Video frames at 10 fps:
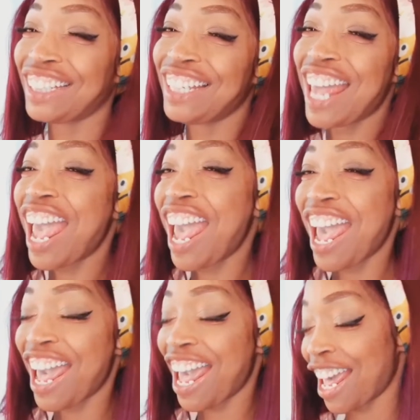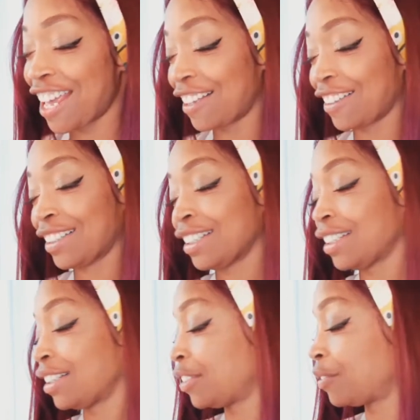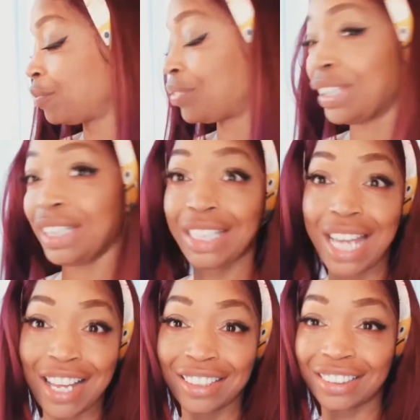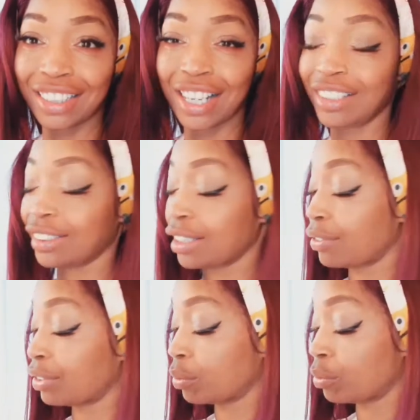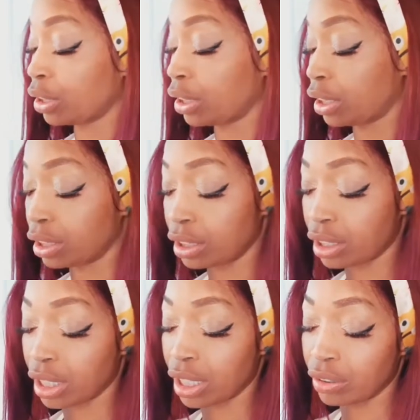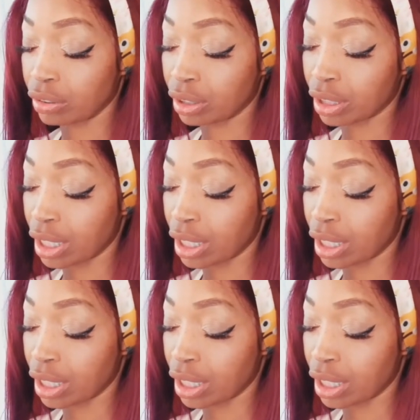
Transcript: Yay! Yes, I discovered some really good channels.